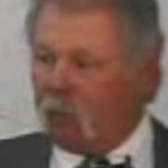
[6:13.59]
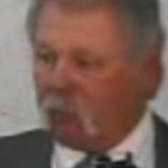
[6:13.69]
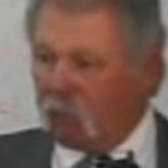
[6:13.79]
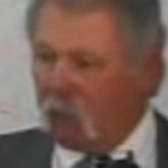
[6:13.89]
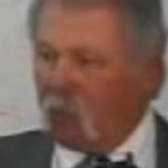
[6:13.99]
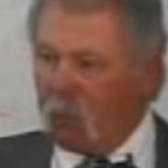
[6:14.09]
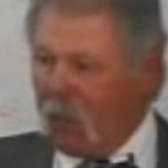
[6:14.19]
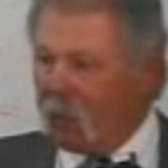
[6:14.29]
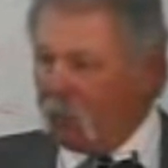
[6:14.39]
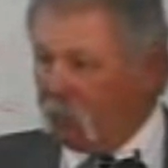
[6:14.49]
They're still
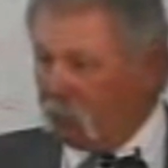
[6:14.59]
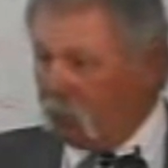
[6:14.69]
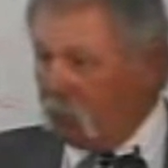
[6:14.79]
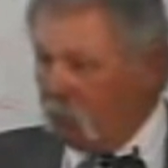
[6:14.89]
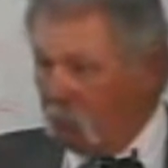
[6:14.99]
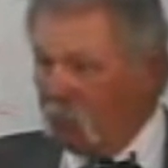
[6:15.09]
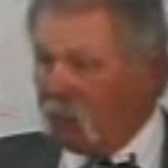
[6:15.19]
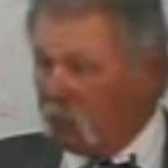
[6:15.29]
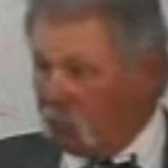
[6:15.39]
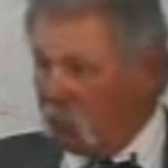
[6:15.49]
abandoning us to
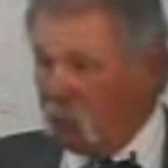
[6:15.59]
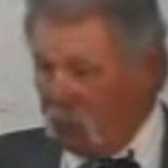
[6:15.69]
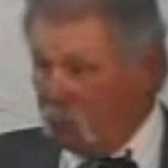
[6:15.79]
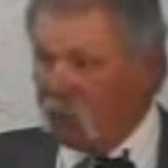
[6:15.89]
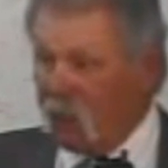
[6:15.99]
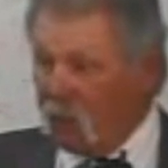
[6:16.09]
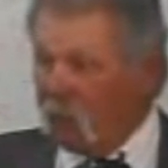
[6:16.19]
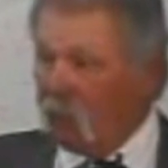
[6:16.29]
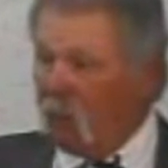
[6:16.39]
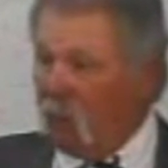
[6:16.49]
this
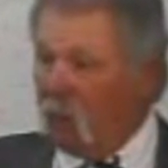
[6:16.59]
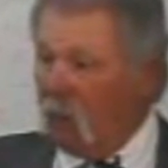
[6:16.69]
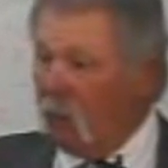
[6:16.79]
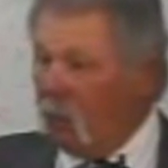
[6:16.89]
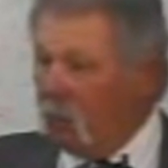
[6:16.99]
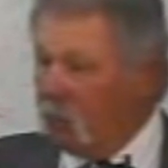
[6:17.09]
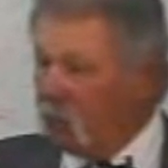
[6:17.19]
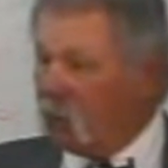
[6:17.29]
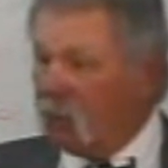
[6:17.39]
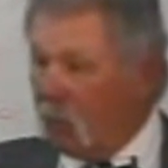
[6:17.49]
day.
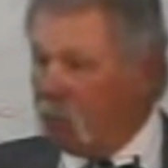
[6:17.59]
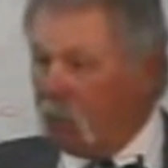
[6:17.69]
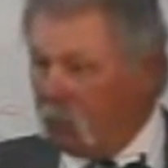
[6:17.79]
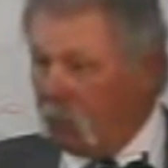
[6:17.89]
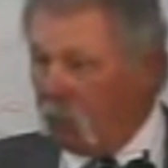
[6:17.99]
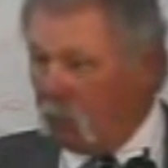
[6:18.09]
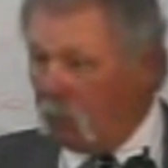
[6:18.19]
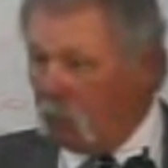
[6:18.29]
This government